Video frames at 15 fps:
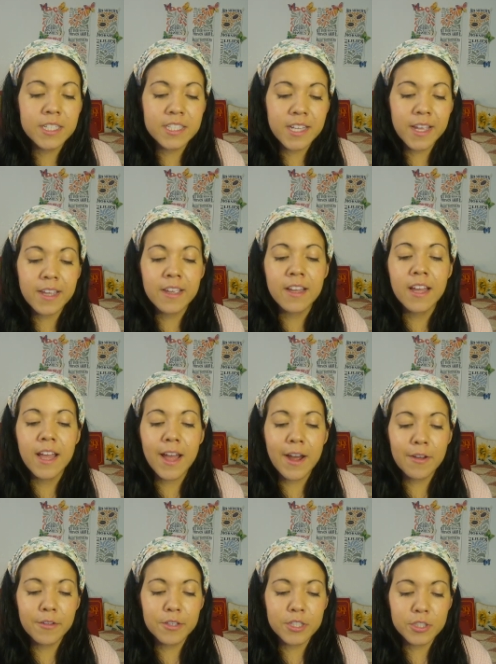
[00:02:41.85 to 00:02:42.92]
Say,
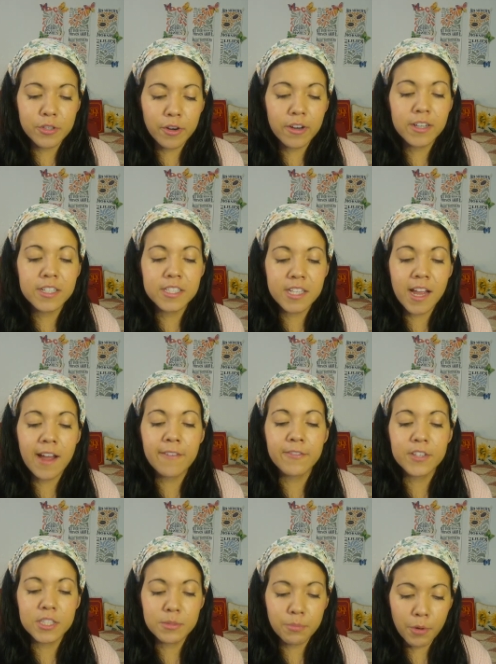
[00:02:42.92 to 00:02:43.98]
How the strong
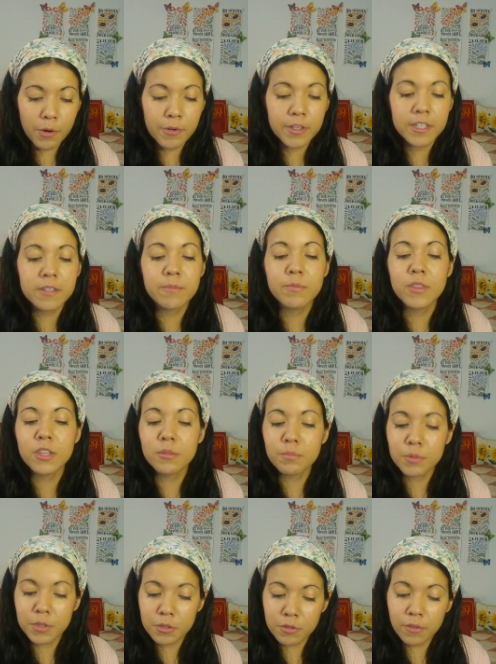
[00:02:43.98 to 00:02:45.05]
staff is broken, the
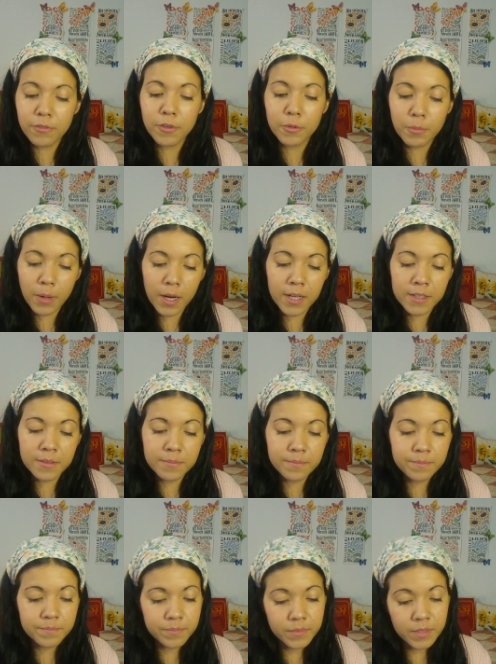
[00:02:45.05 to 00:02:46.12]
beautiful rod.